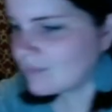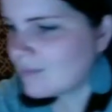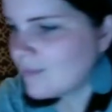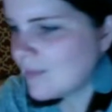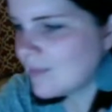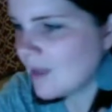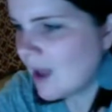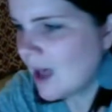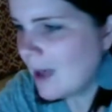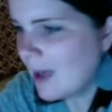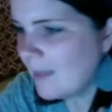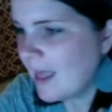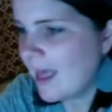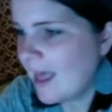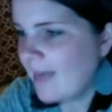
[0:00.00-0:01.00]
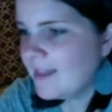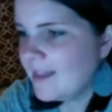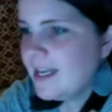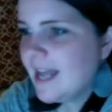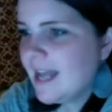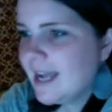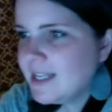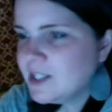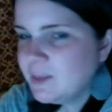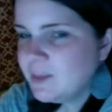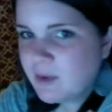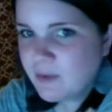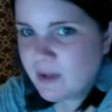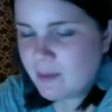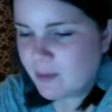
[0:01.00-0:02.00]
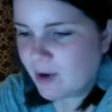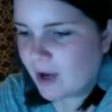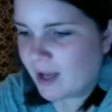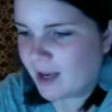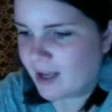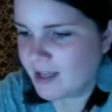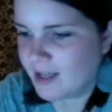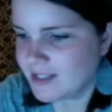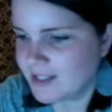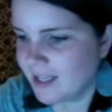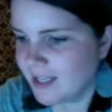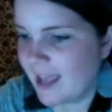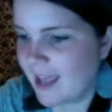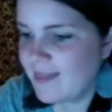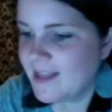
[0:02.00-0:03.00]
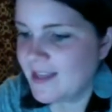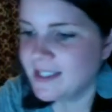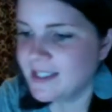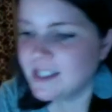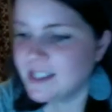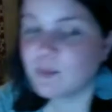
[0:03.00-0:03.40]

The next beauty product, and this has